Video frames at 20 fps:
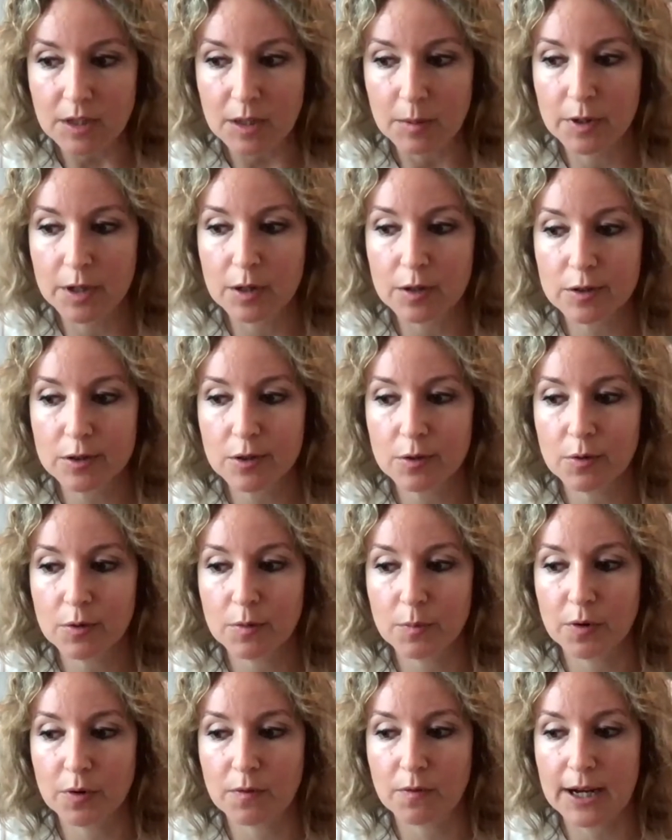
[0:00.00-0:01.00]
but
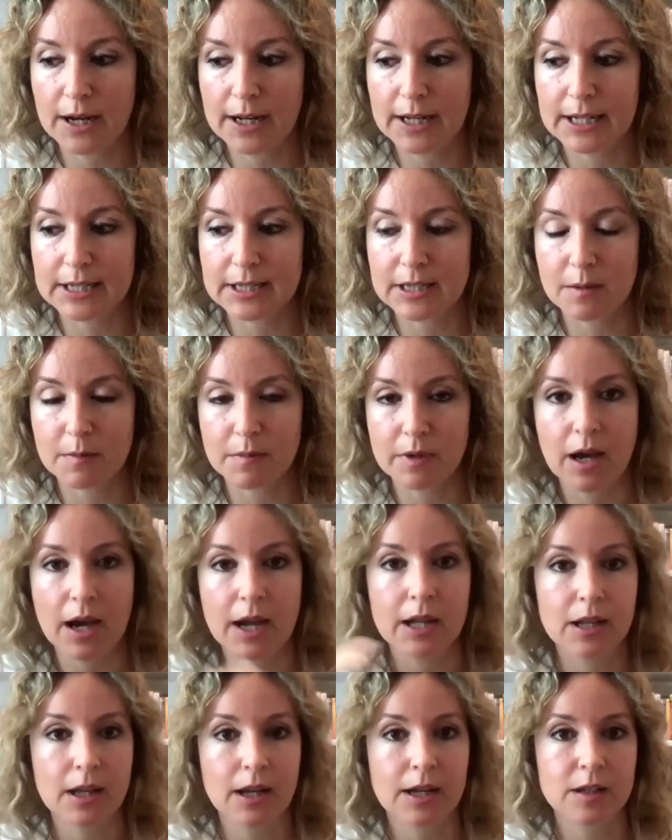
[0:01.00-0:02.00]
also providing some
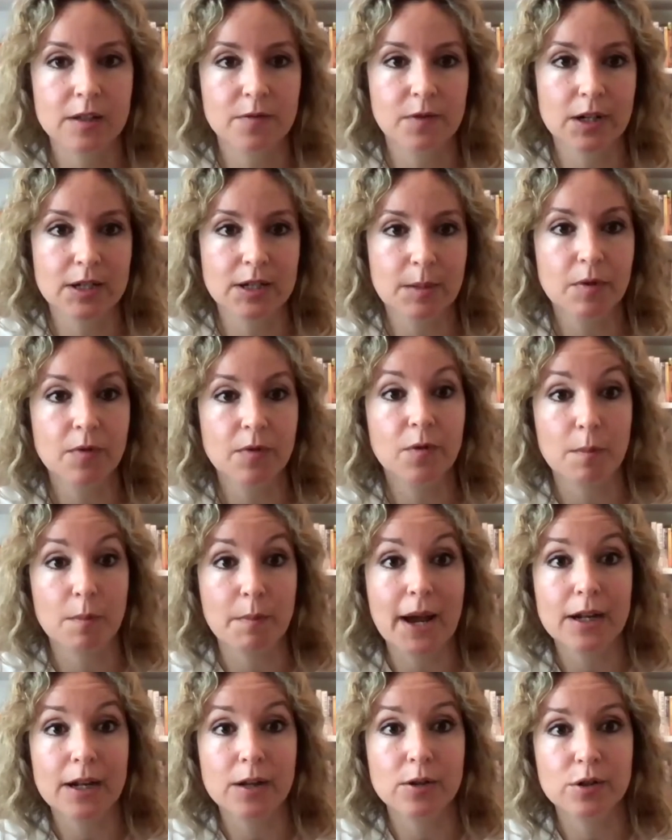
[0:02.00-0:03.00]
guidelines, for example, for
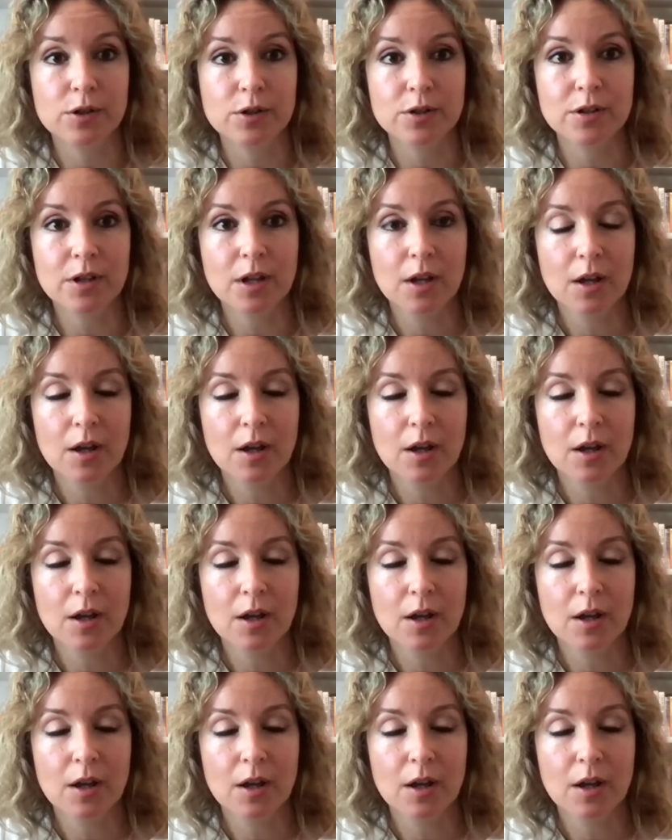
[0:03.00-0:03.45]
managers